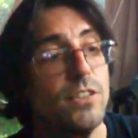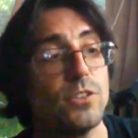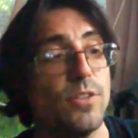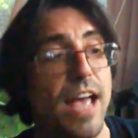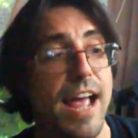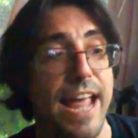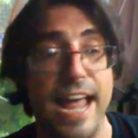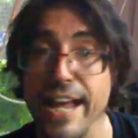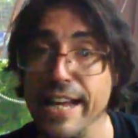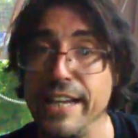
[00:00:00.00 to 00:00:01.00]
So that
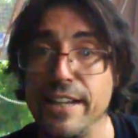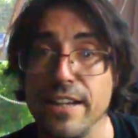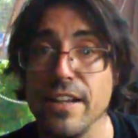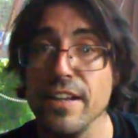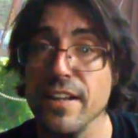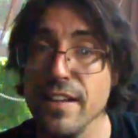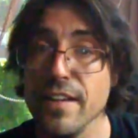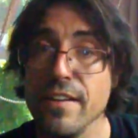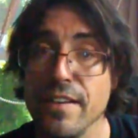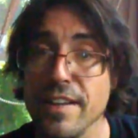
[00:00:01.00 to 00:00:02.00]
A
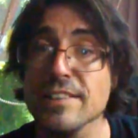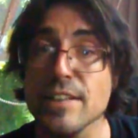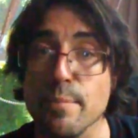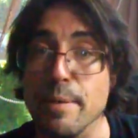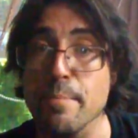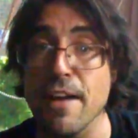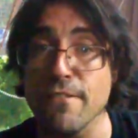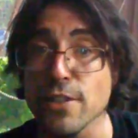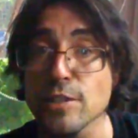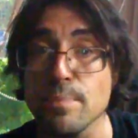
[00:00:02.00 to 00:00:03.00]
is going to be my
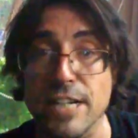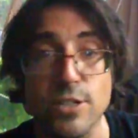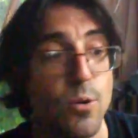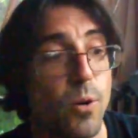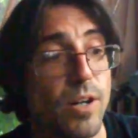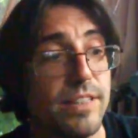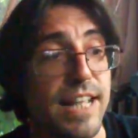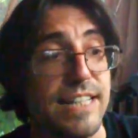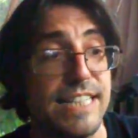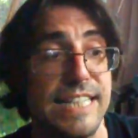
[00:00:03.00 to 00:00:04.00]
first major chord,
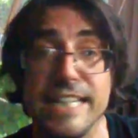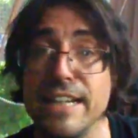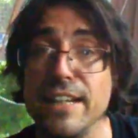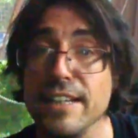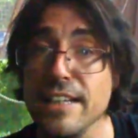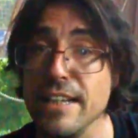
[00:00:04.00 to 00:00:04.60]
then D,